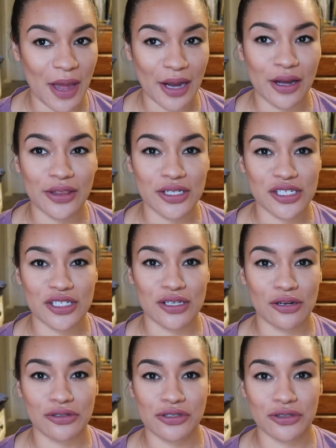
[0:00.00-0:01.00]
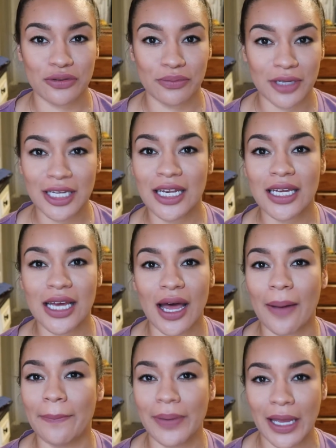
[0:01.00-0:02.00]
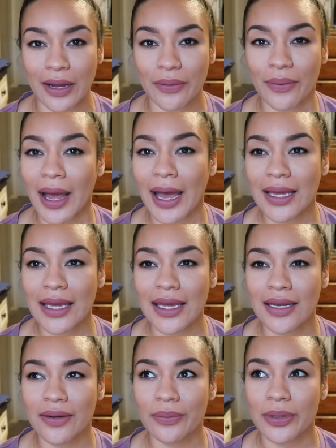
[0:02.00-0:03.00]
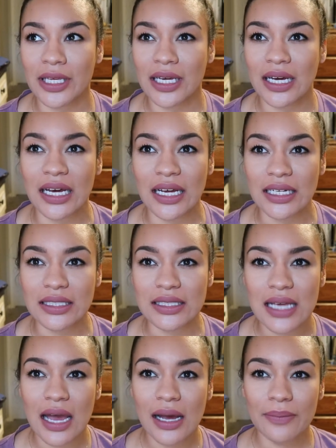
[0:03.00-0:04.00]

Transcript: back on the social media bandwagon, because